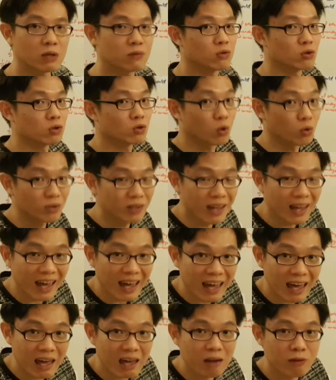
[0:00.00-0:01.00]
If you don't
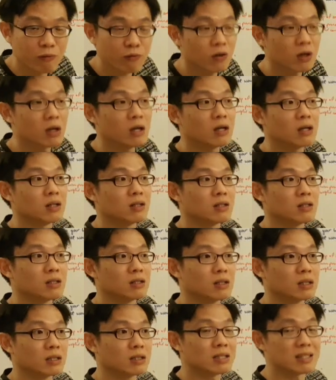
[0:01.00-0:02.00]
have
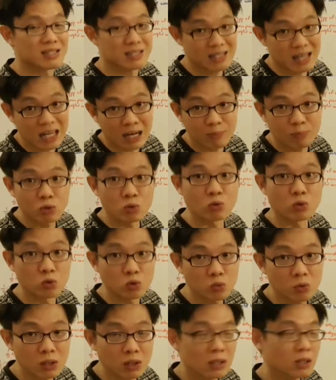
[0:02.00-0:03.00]
the setup to
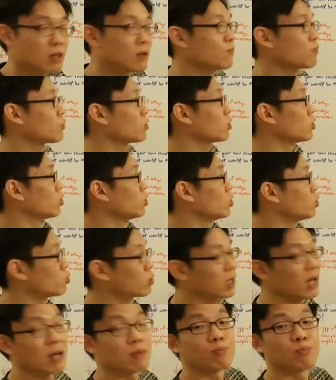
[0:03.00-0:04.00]
do it, you
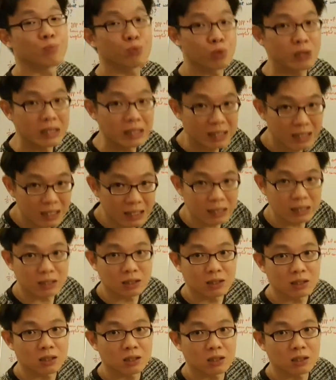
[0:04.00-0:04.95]
can predict